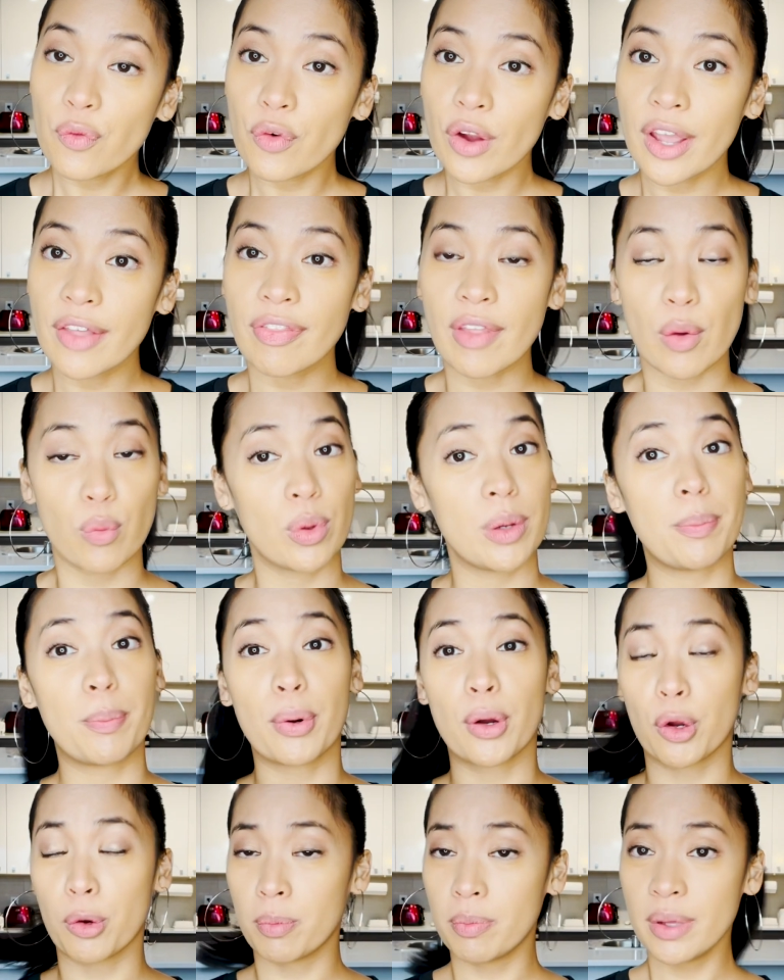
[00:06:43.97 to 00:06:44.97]
friend that
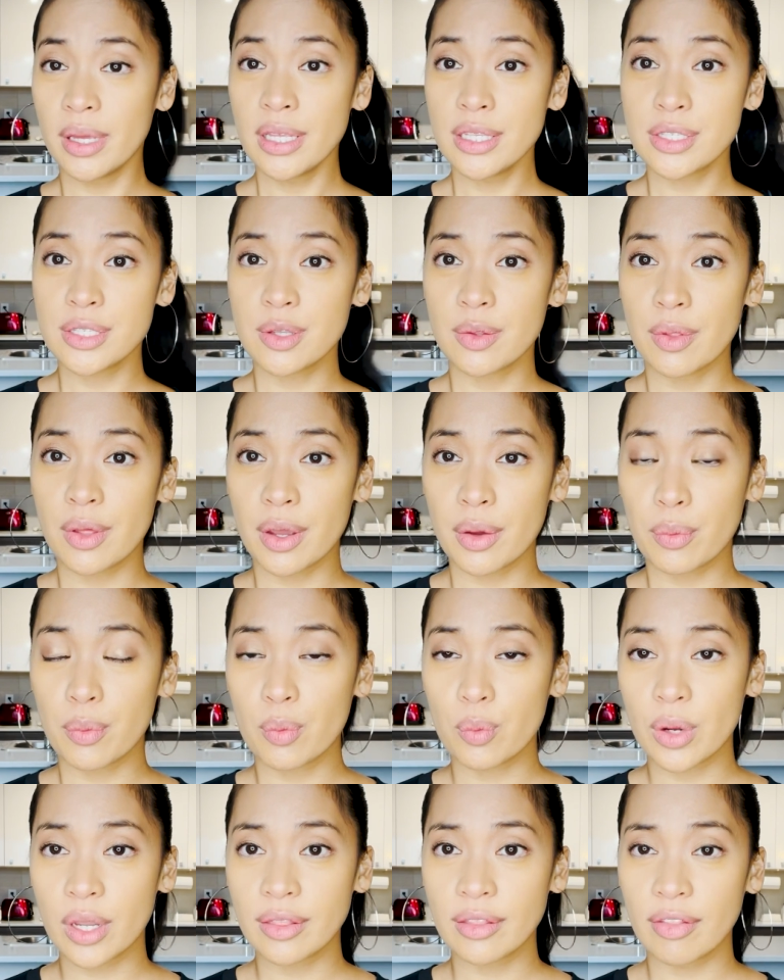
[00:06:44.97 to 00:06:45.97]
repurposed the
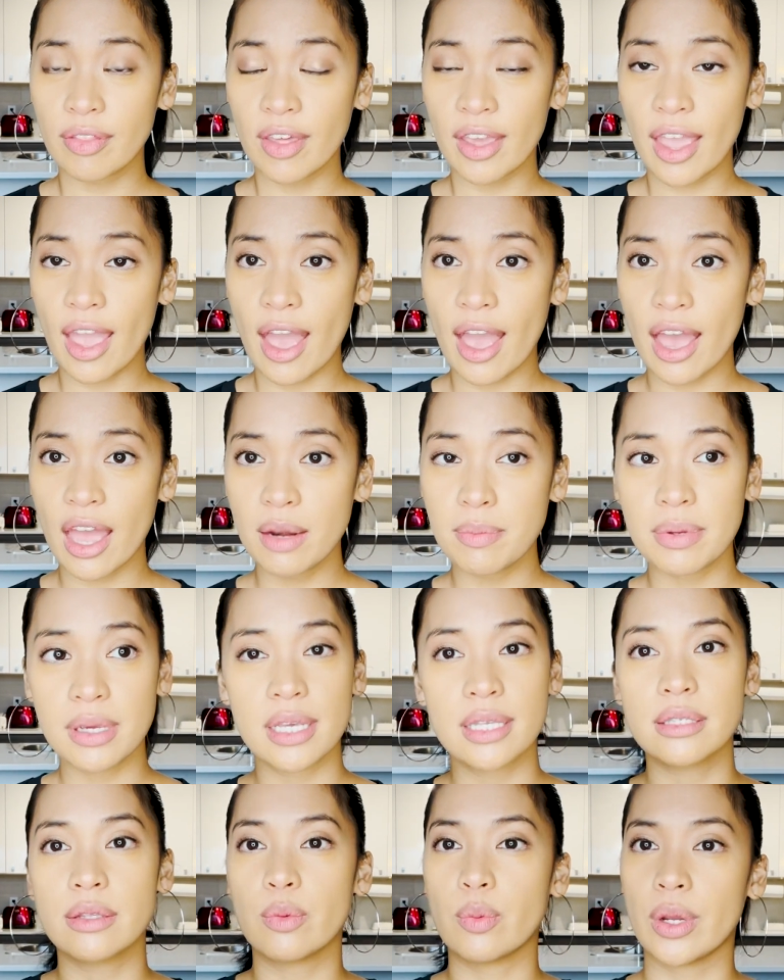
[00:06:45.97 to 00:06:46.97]
ring that they had
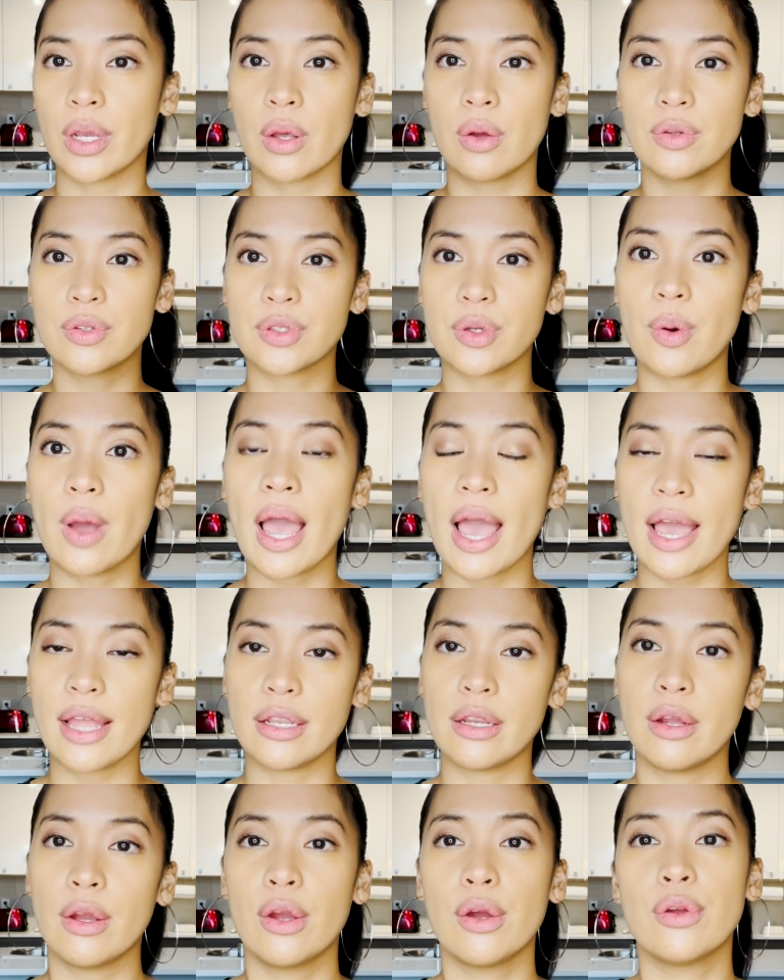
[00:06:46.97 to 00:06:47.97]
because the ring also had
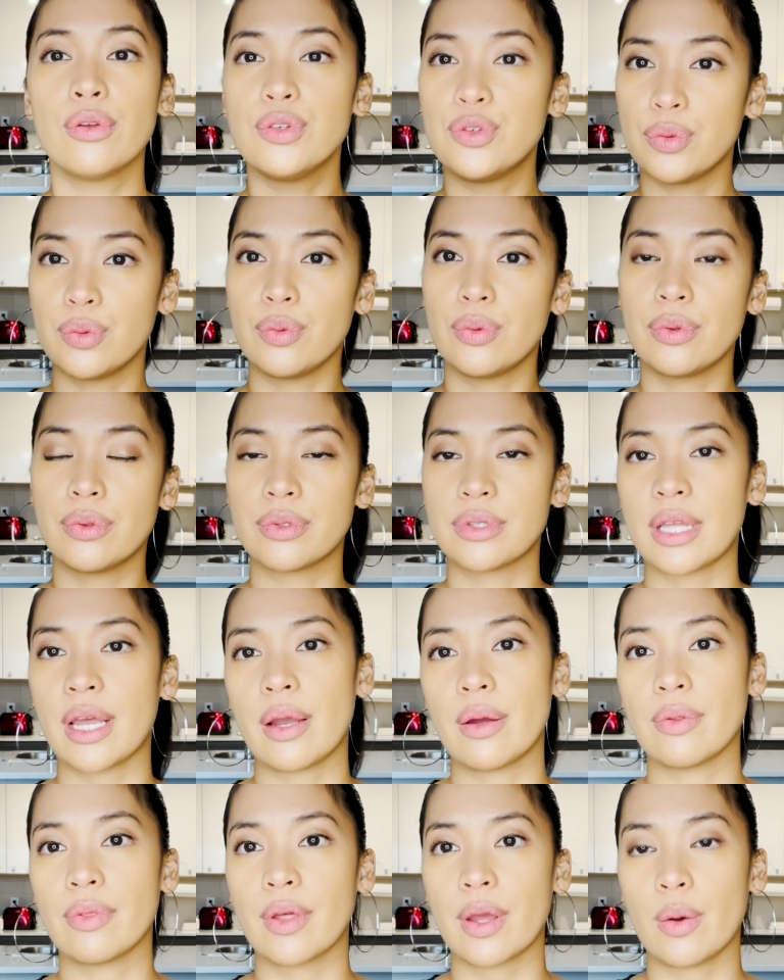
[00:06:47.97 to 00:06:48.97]
jewels
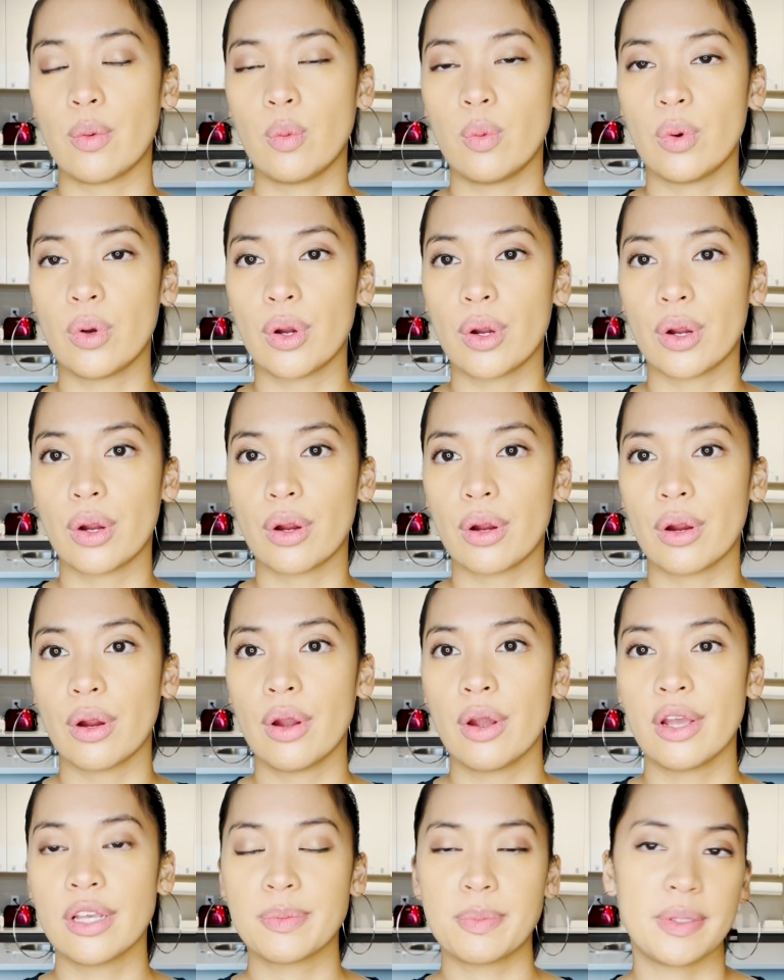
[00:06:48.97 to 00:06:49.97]
that were
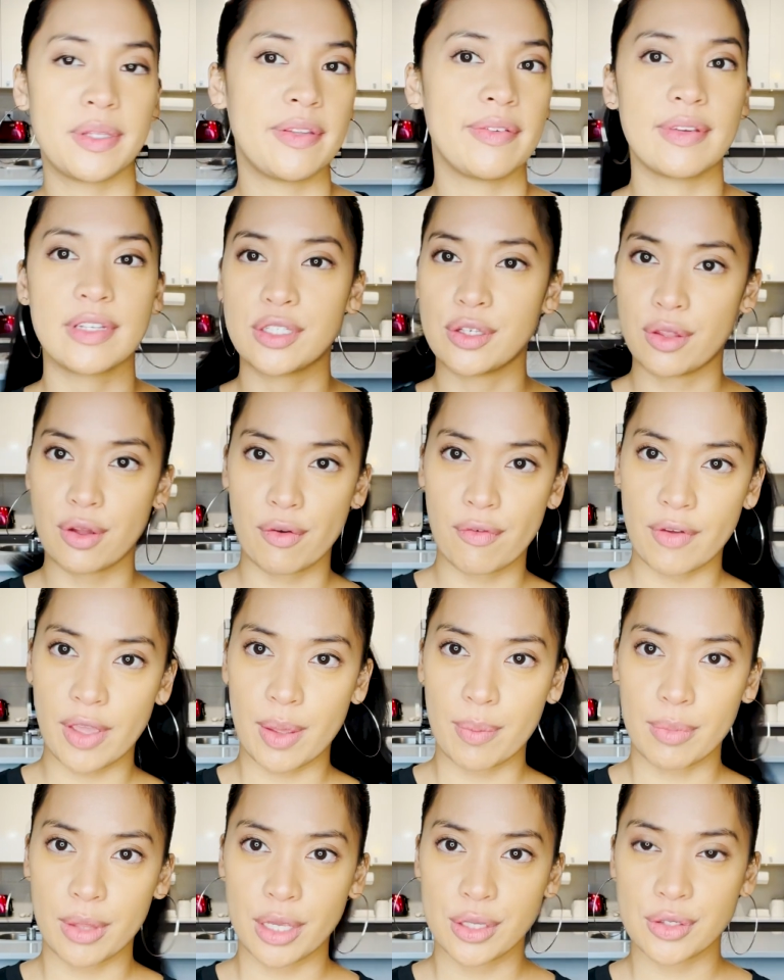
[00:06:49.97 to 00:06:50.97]
specific to their
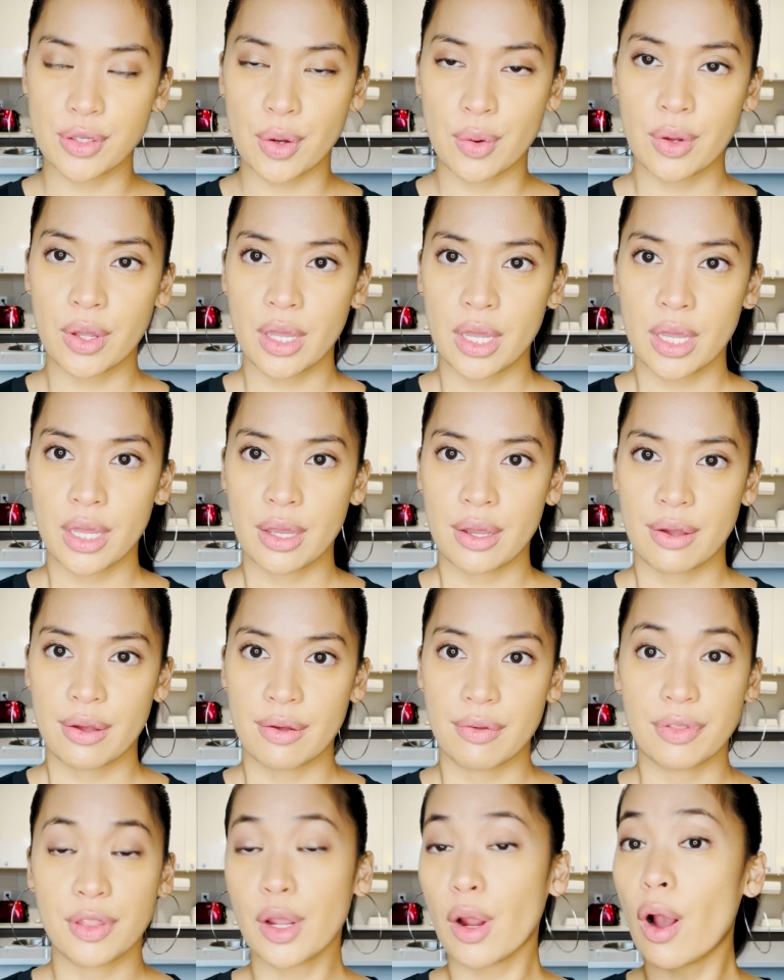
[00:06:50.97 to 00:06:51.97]
family. So
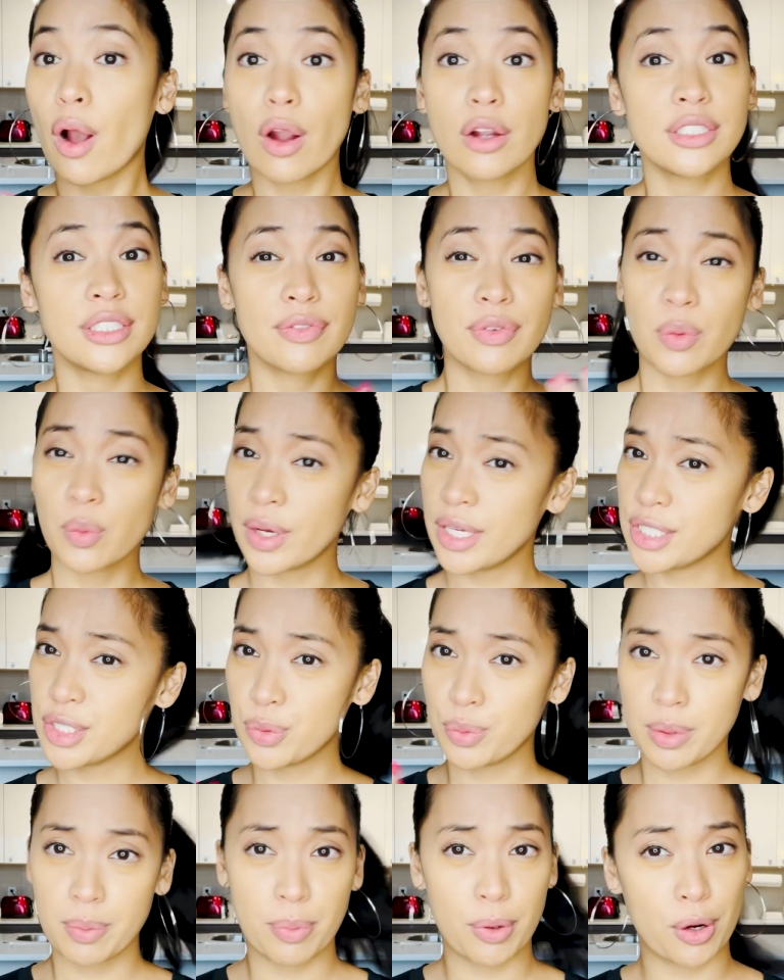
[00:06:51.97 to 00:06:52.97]
there are different ways to
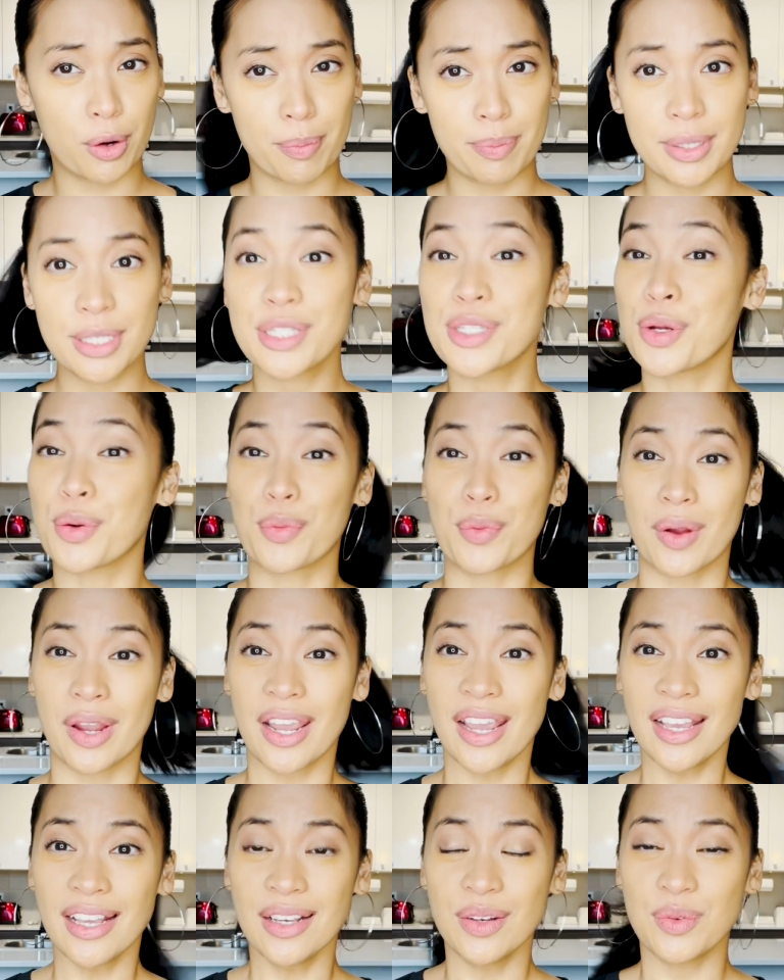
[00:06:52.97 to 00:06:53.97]
repurpose your
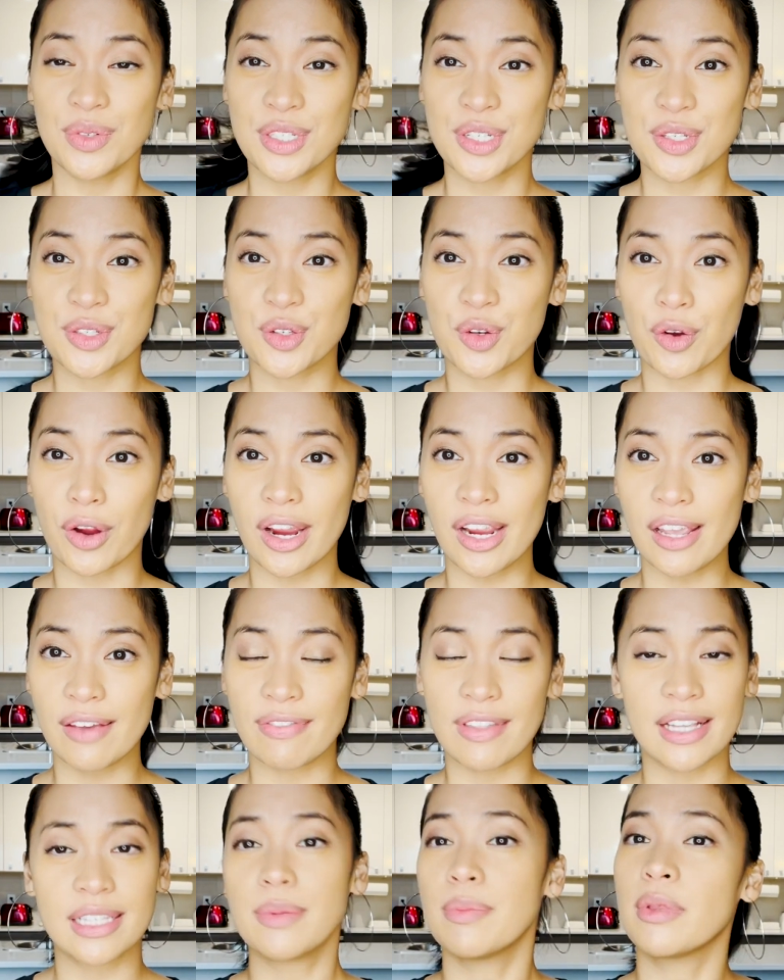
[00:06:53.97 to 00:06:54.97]
ring, which is great if
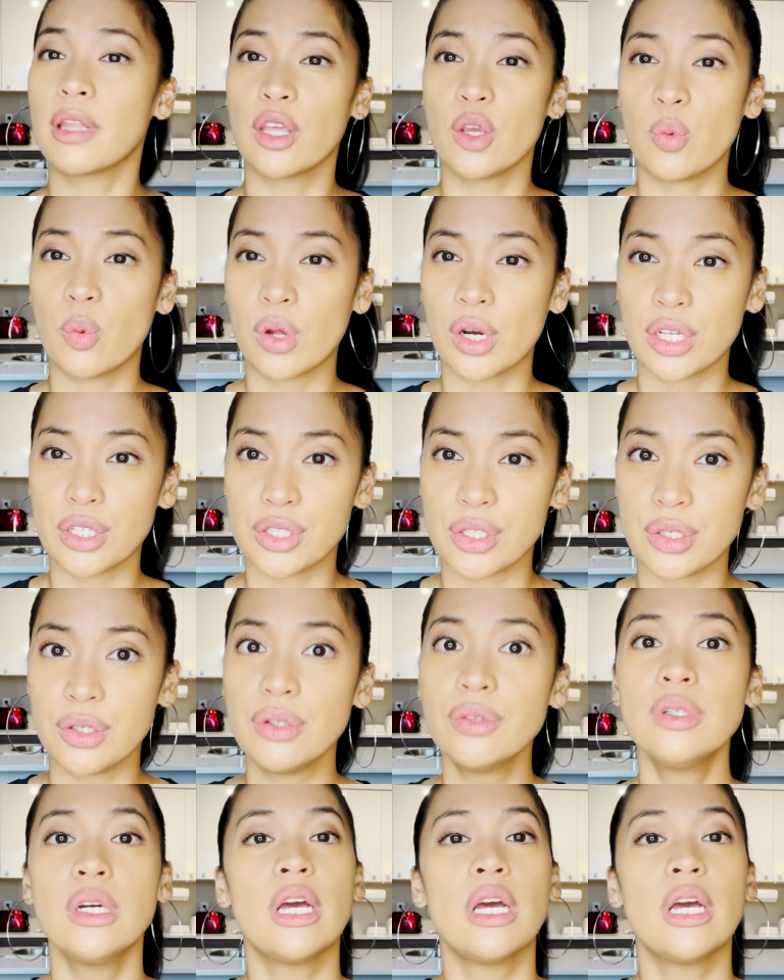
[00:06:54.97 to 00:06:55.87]
that's something that you want to do.